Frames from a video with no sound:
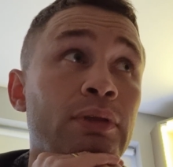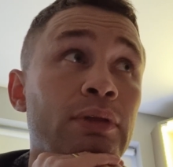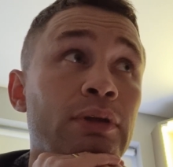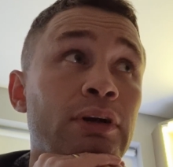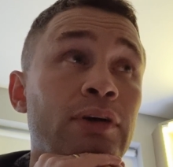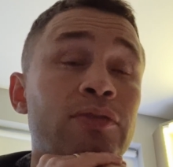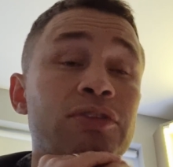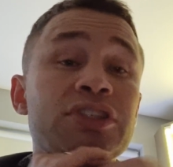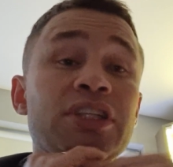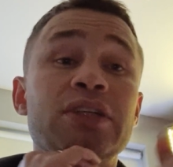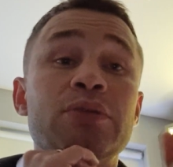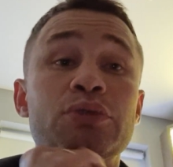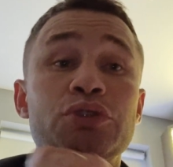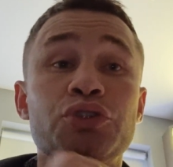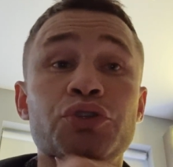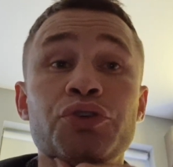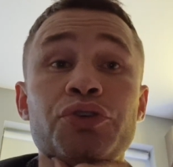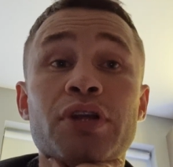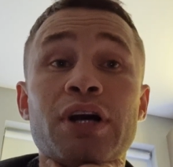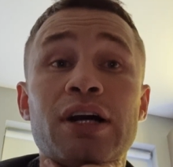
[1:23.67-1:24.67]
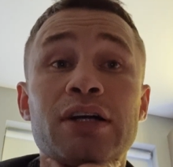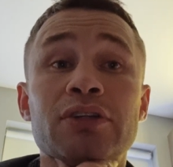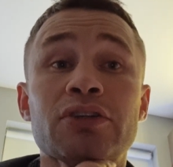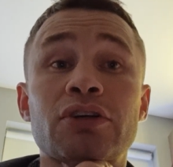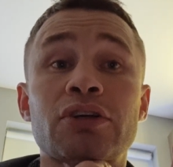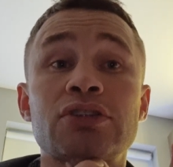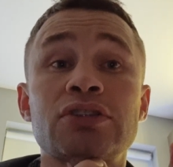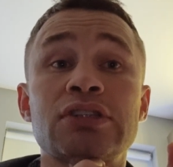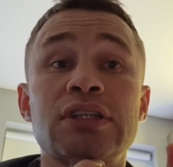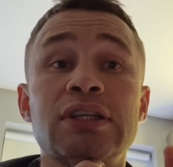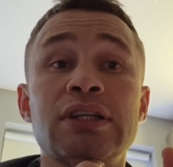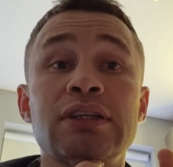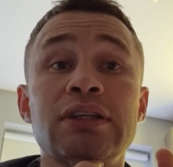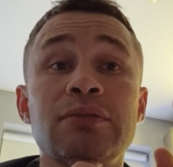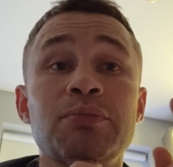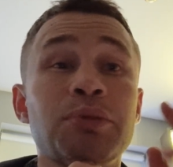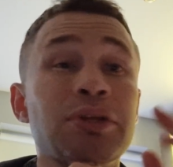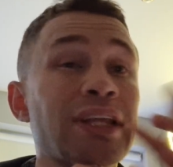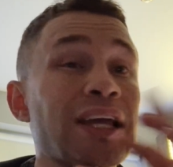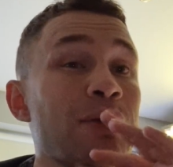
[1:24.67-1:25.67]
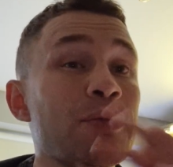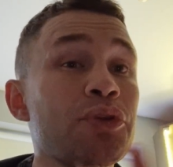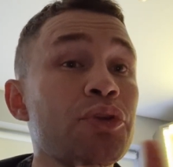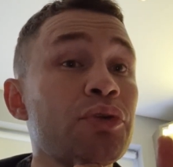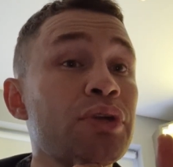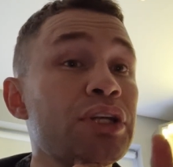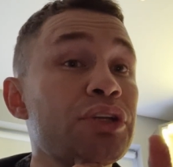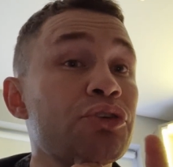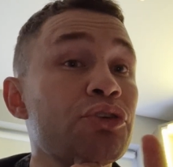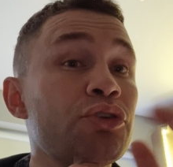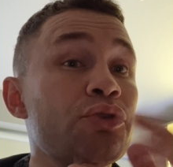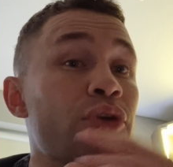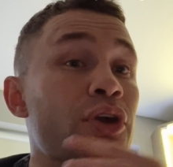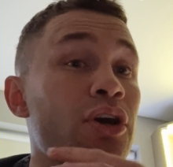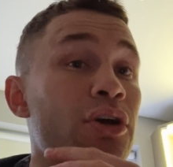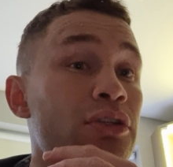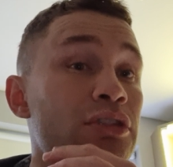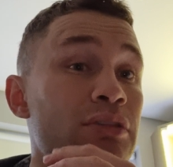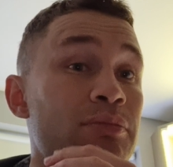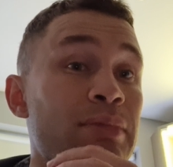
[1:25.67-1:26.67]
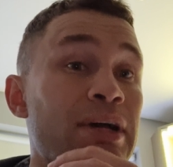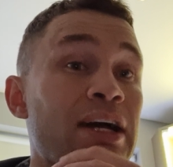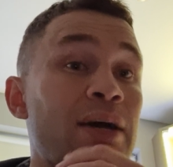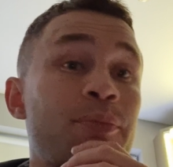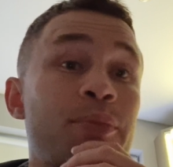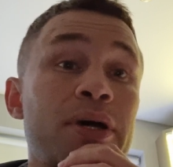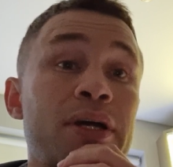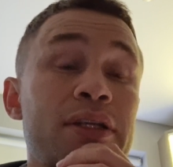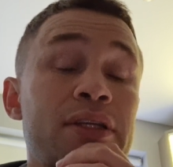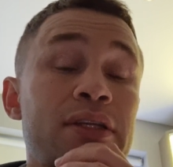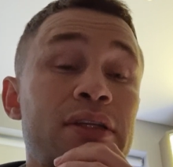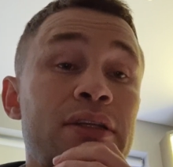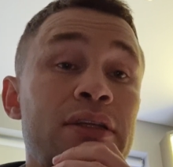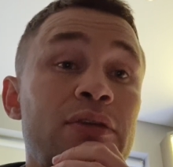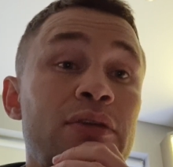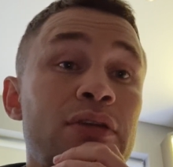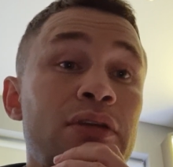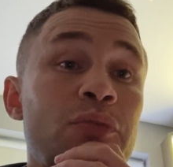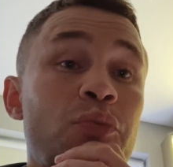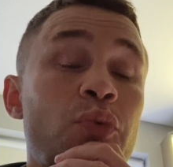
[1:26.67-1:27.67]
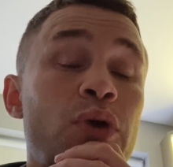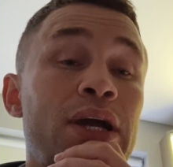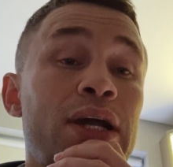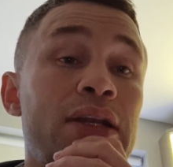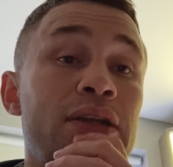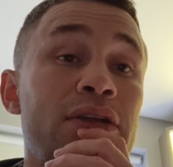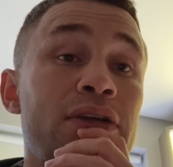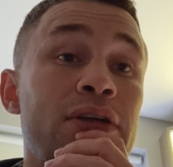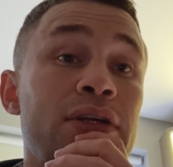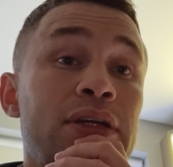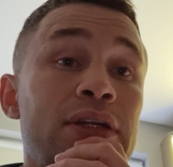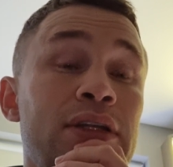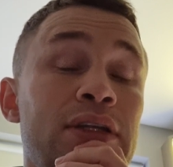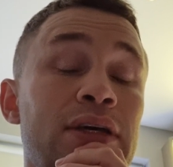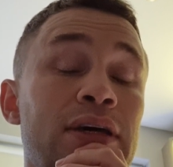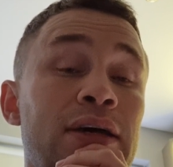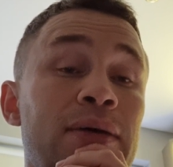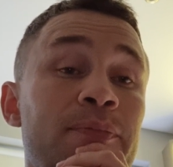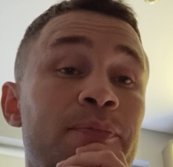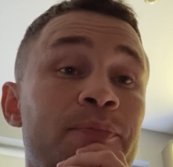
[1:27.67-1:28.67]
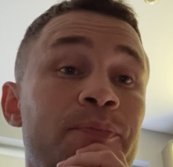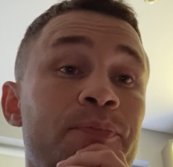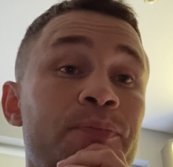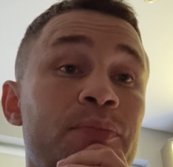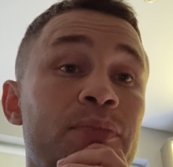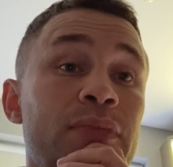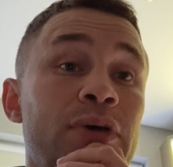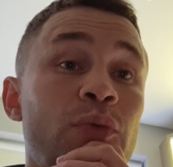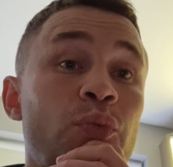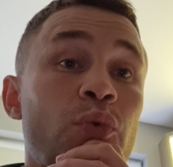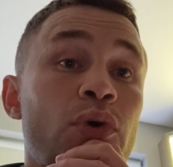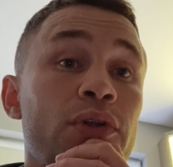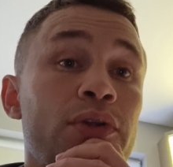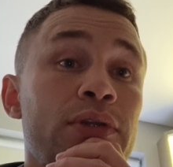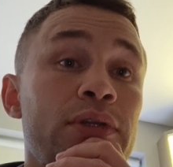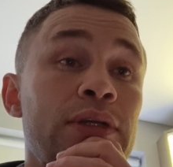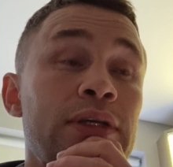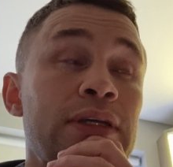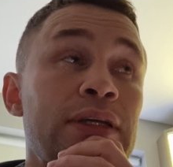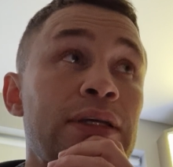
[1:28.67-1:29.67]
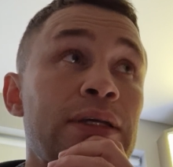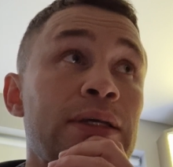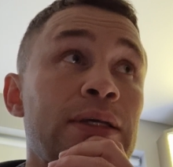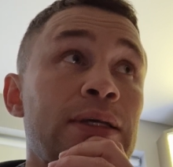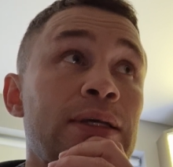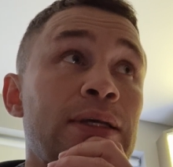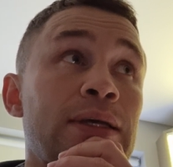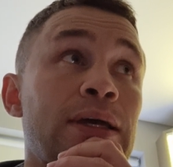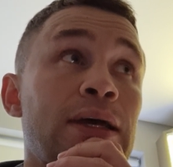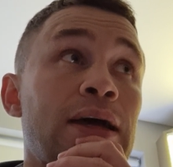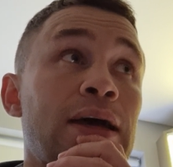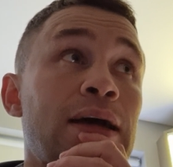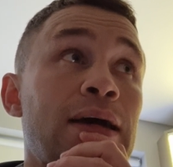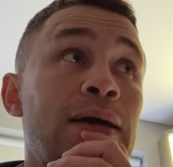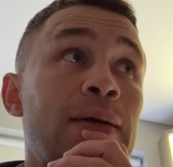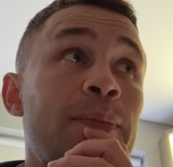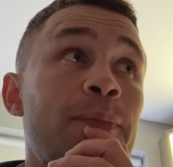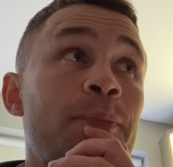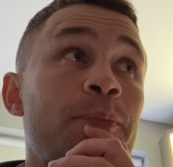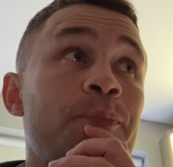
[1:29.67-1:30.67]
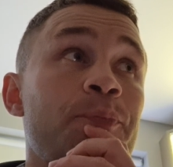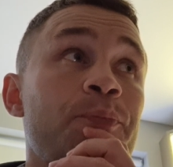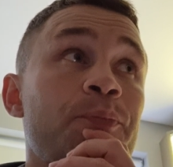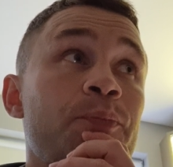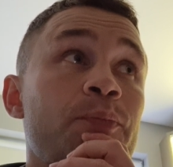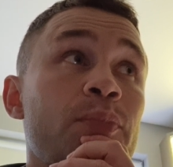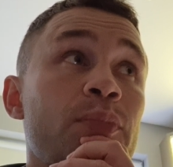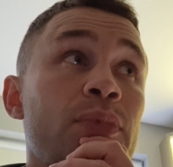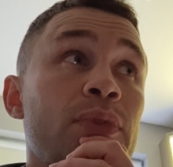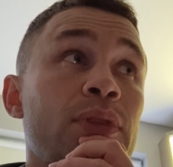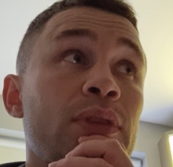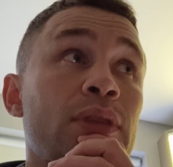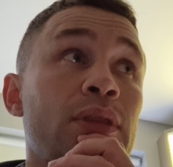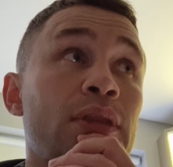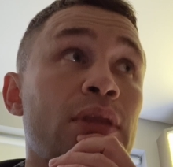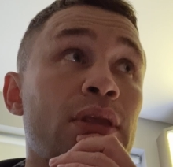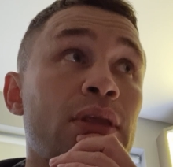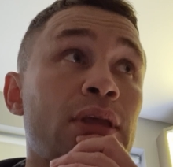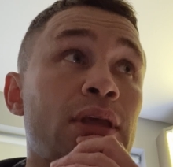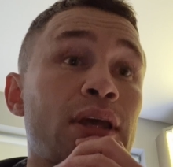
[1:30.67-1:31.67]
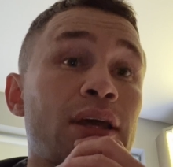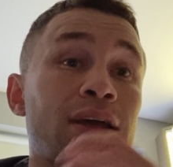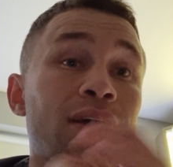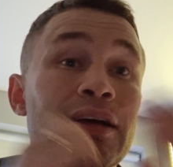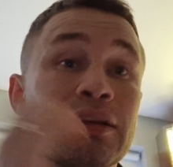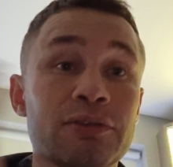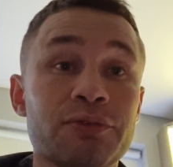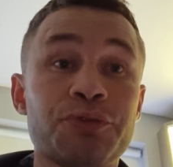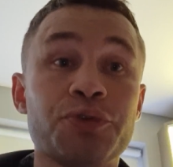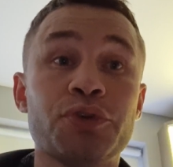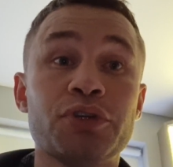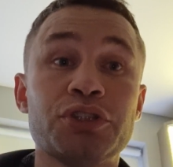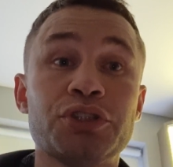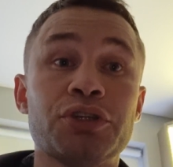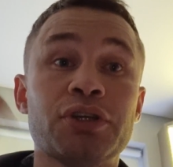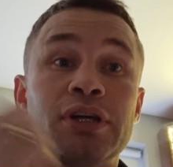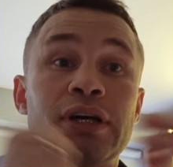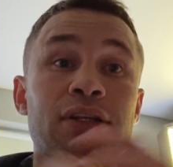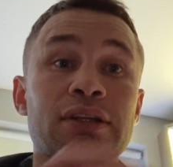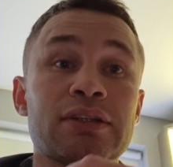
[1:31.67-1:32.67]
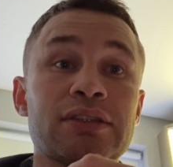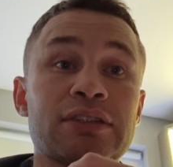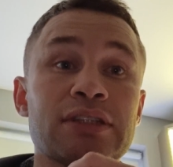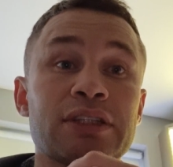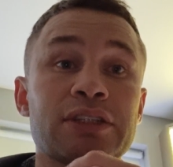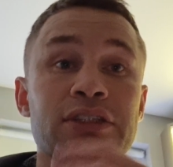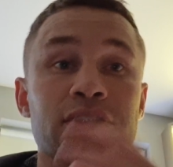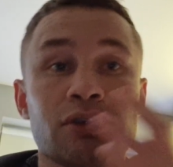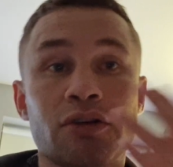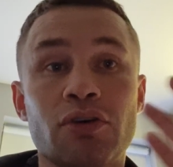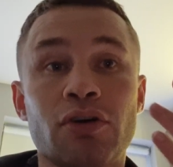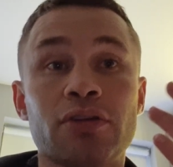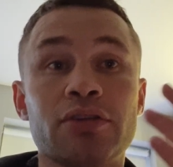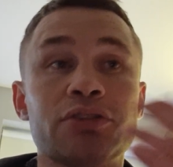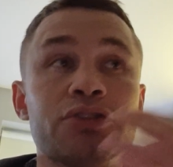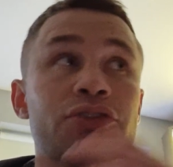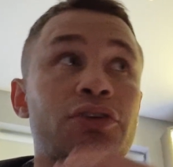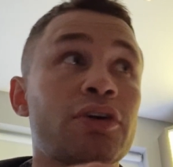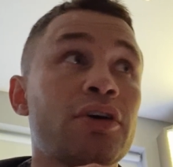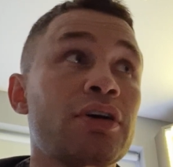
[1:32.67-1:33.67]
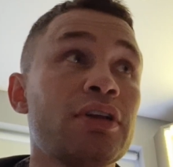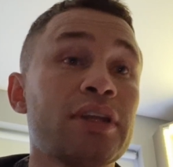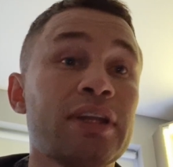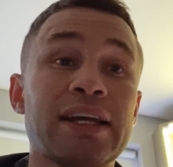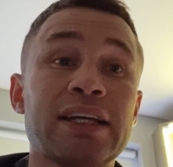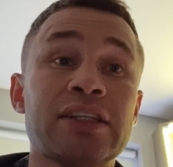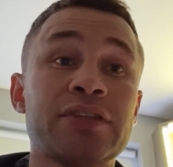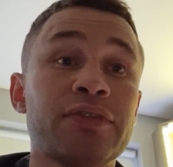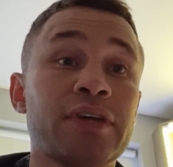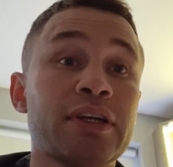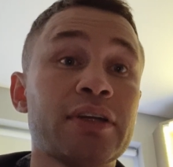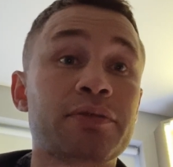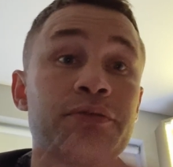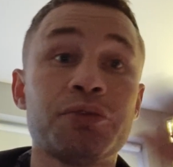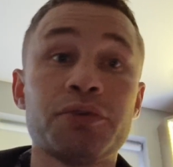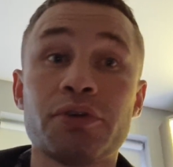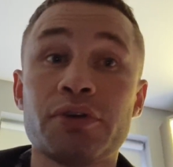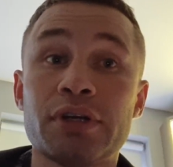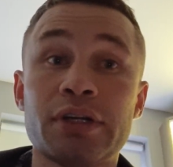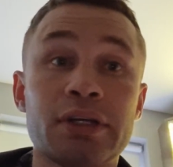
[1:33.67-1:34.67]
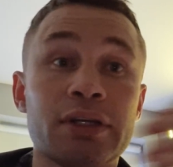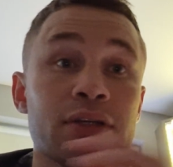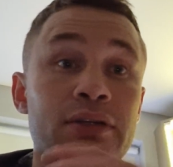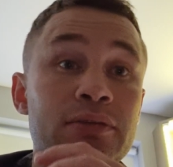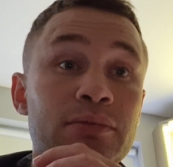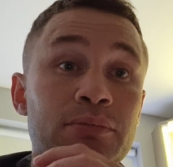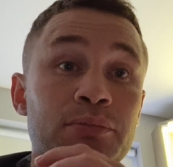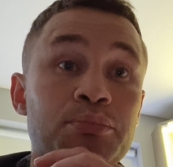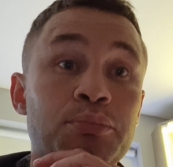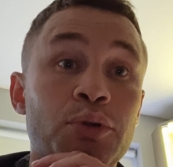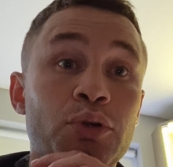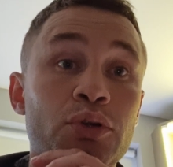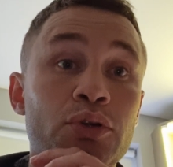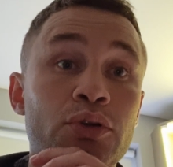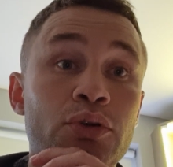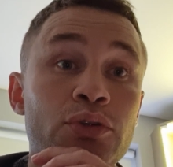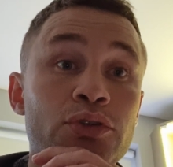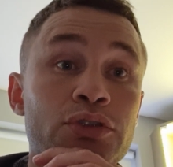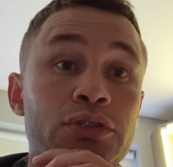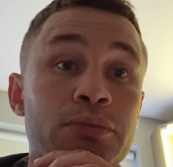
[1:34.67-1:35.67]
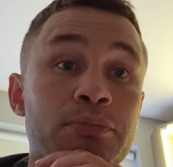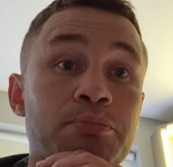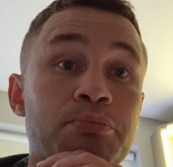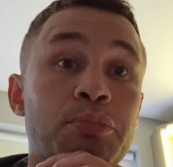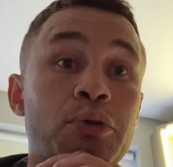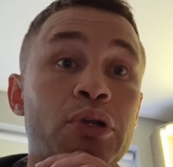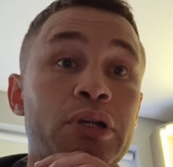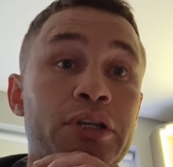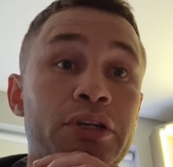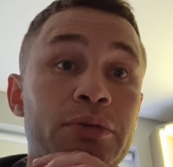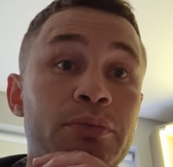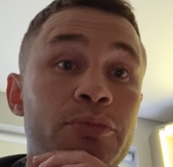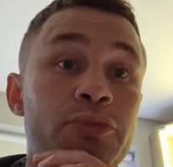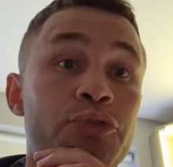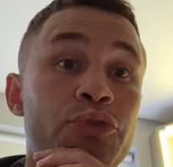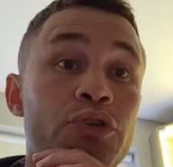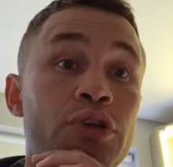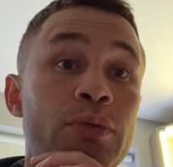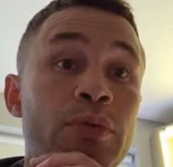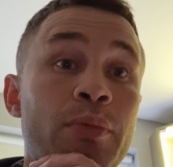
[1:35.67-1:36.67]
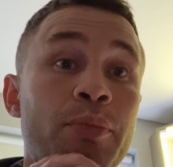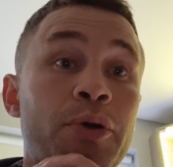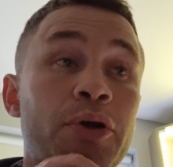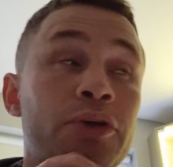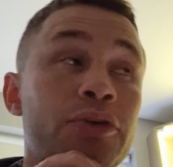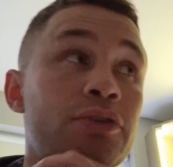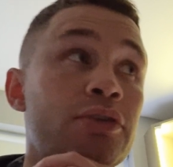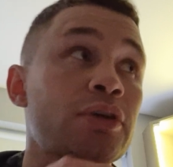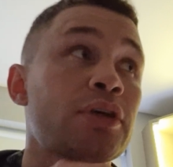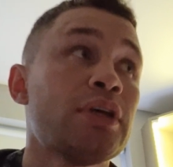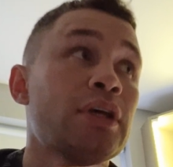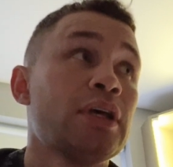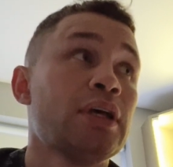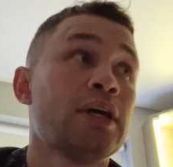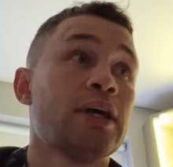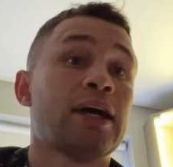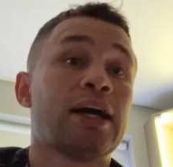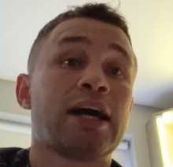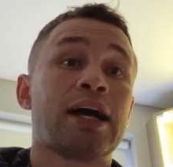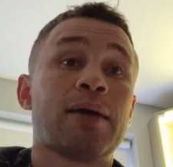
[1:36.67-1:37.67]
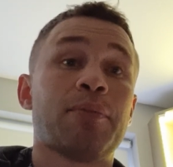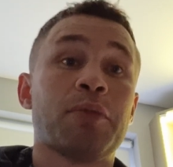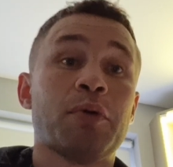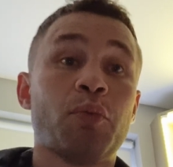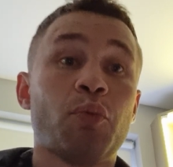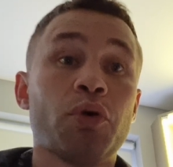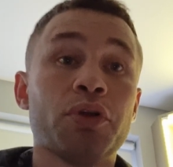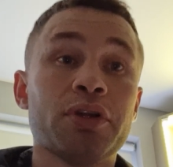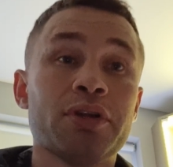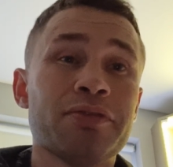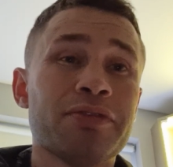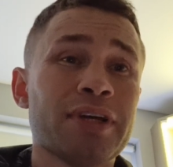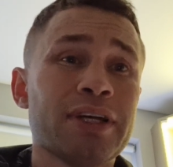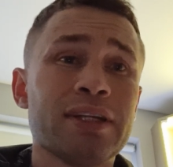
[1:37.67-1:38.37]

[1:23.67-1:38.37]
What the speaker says: Obviously, there was two knockdowns in it, but they were the only two rounds, in my opinion, that Wilder had won. Um, Fury should have got the decision, called the draw. The next fight, Fury bulldozed him, bullied him, threw him about, and won the